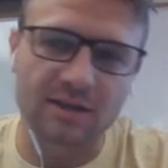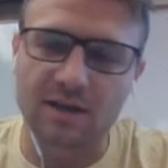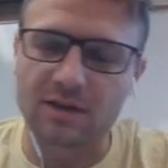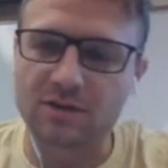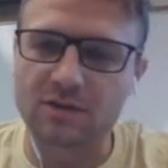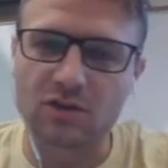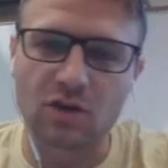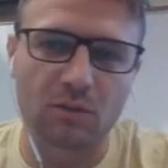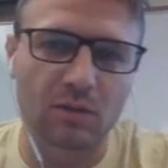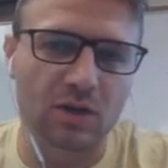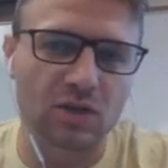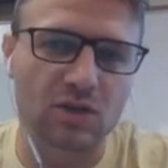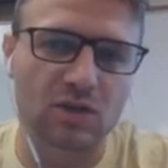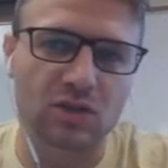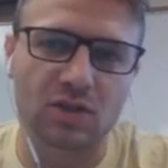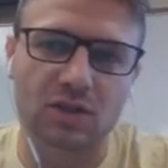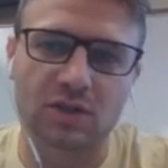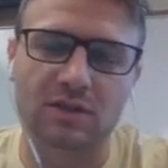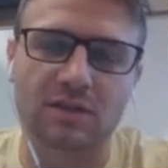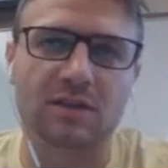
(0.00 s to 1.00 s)
There's so much
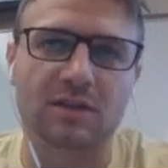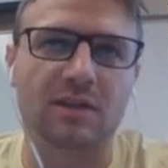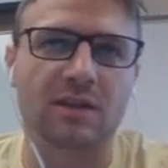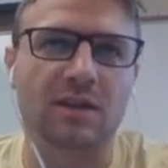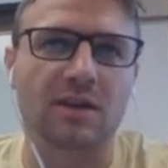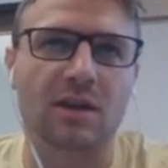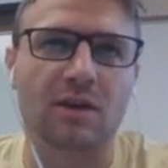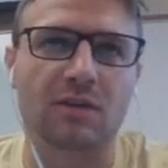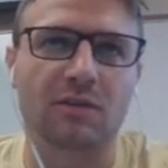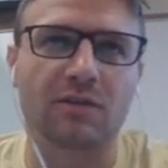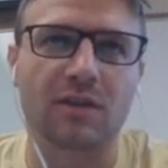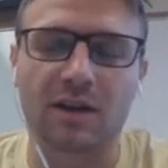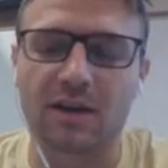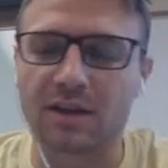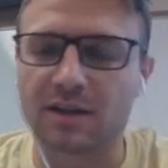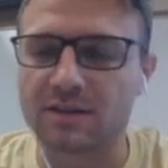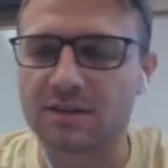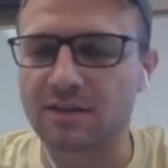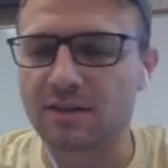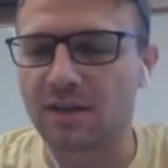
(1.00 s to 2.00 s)
just
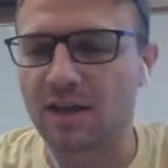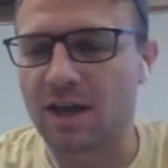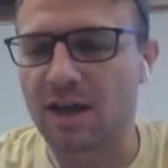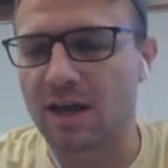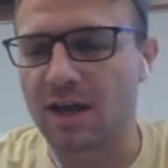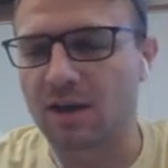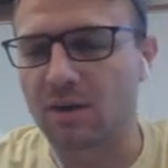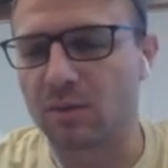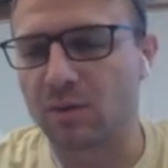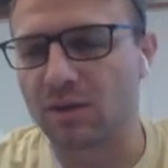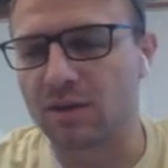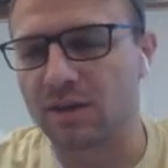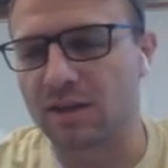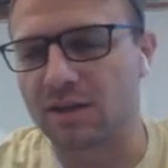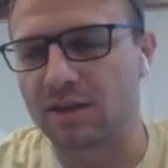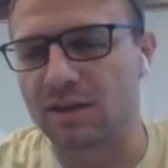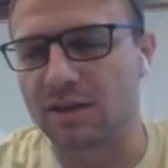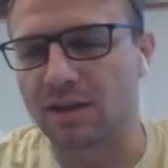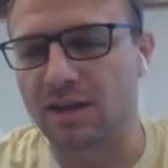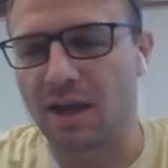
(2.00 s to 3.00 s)
variance
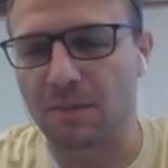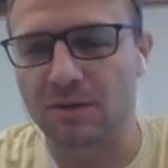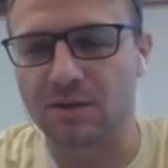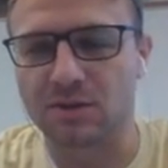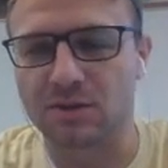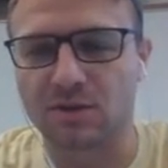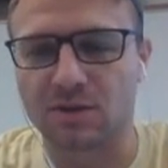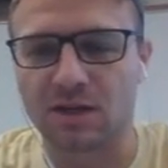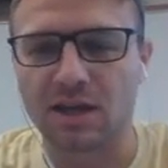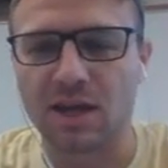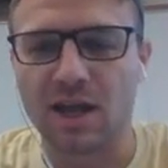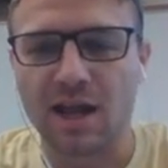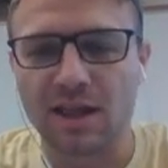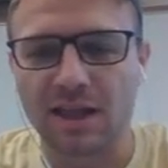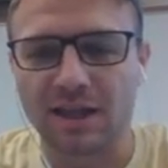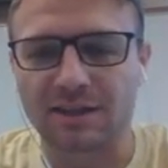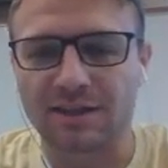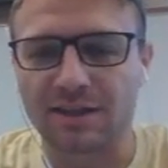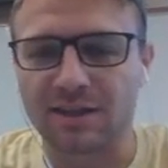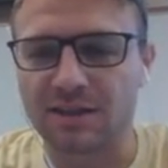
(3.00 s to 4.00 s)
within chemistry.
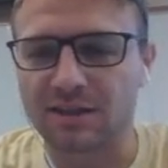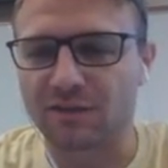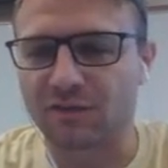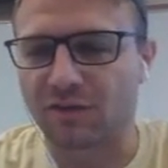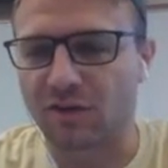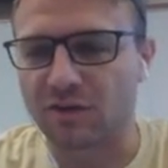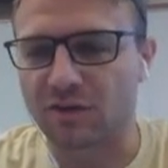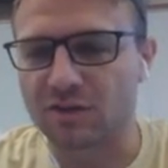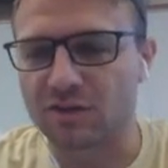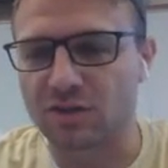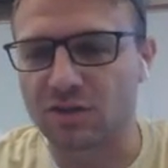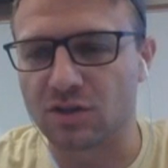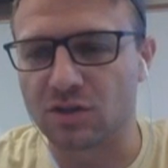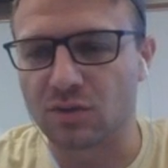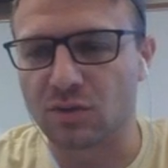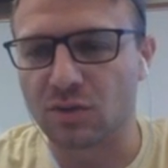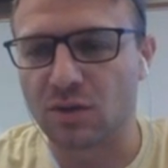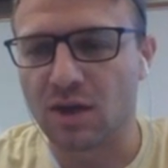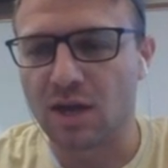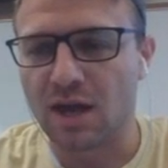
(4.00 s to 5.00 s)
Like these first
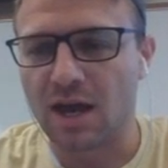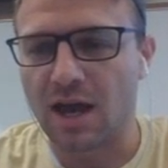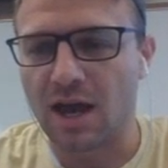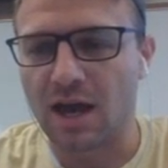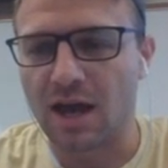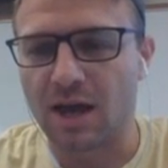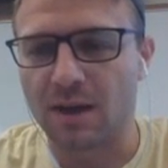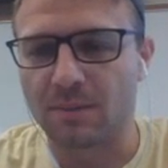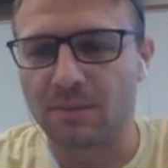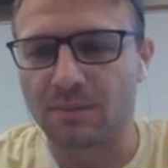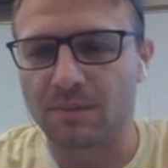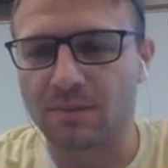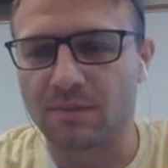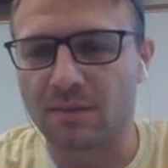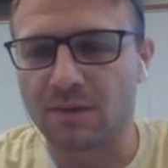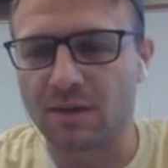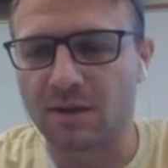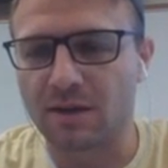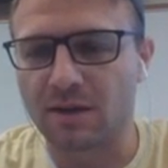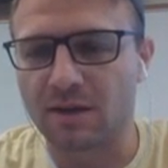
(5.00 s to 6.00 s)
two,
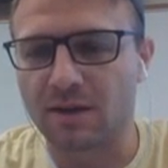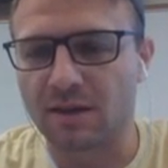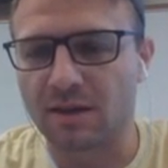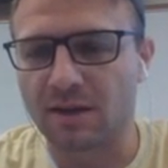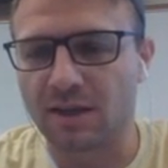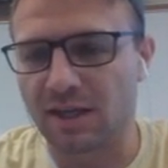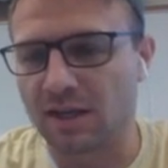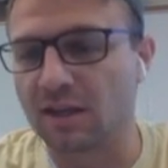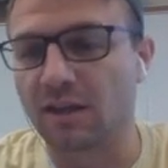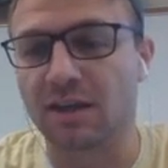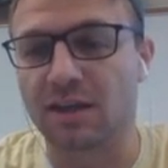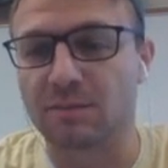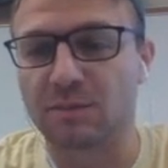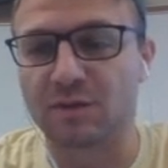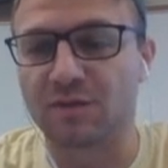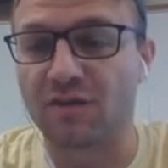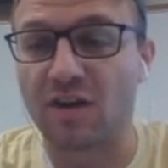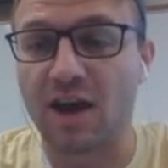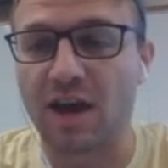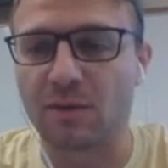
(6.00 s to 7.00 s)

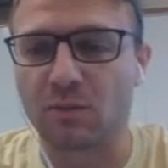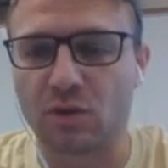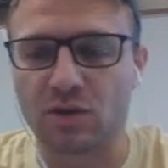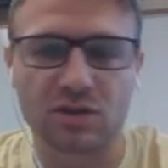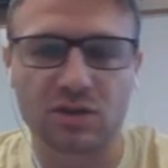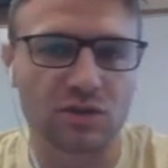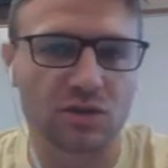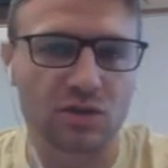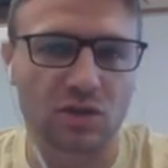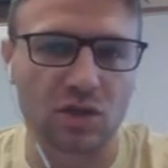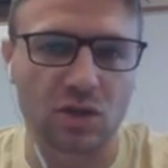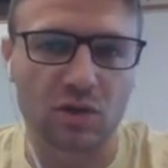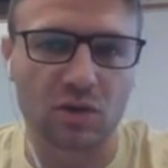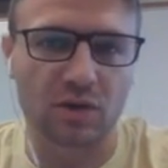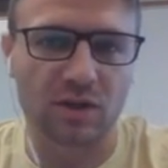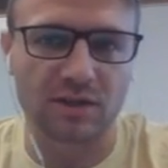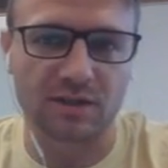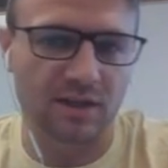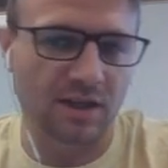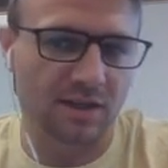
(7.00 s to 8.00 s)
helium's fine with 2.
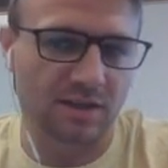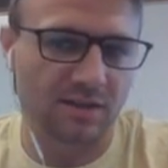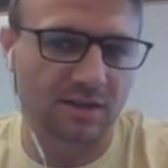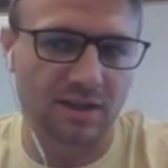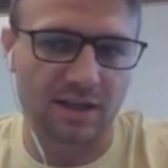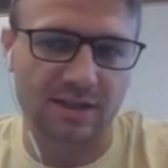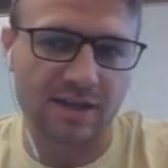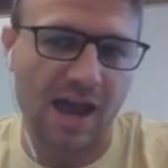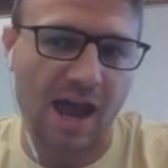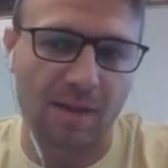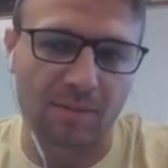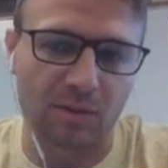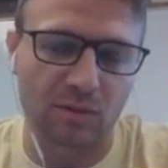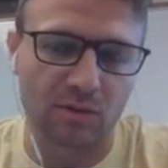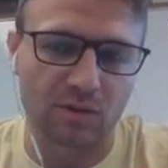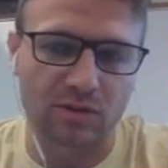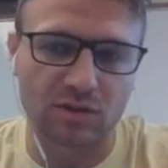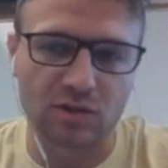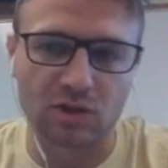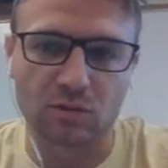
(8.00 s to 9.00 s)
It's happy
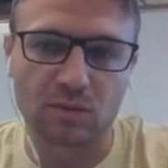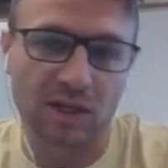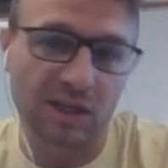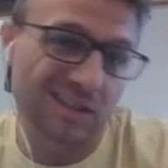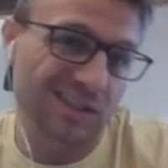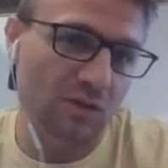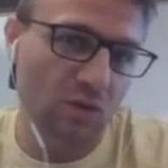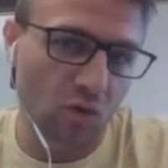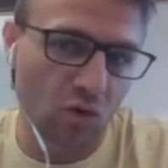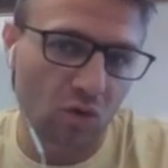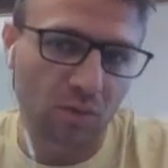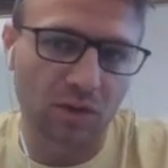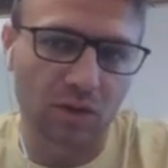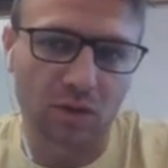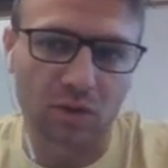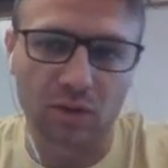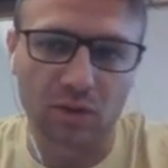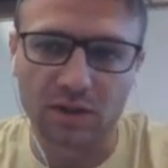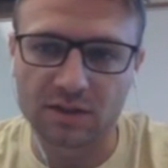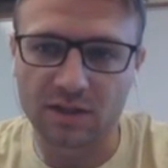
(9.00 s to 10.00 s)
with 2 because its
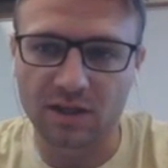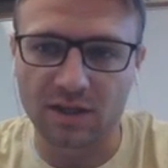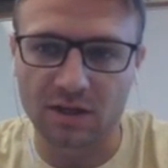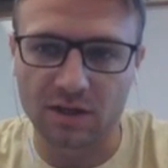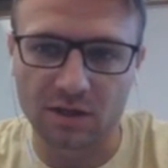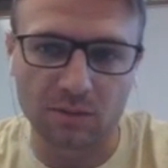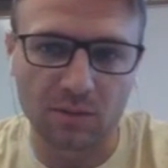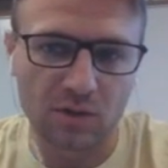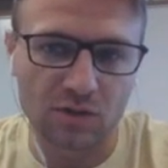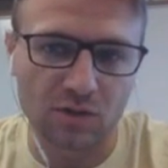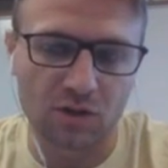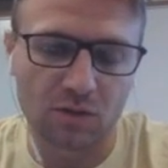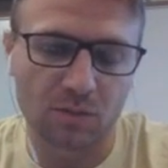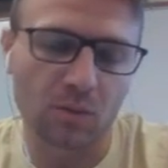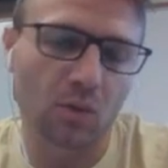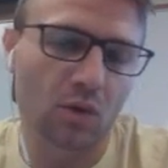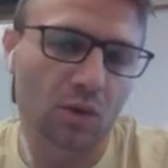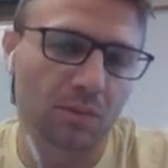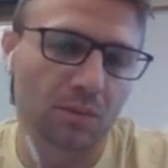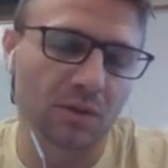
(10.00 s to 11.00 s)
orbital, its innermost
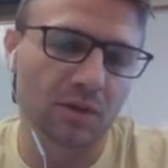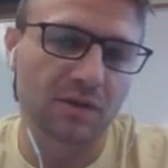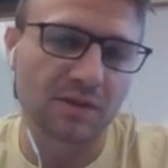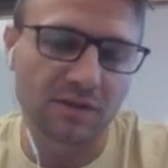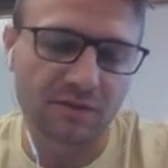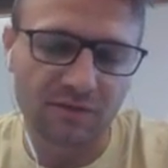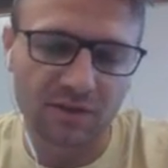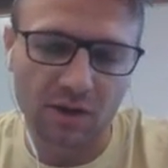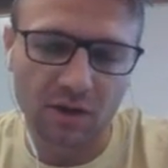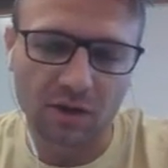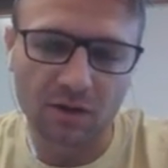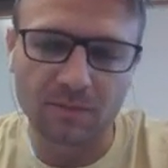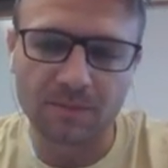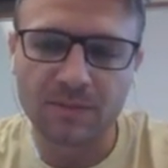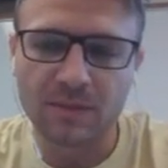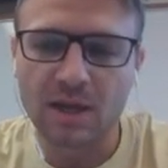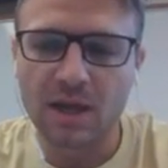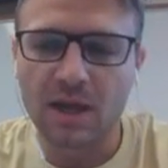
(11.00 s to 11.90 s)
orbital is filled.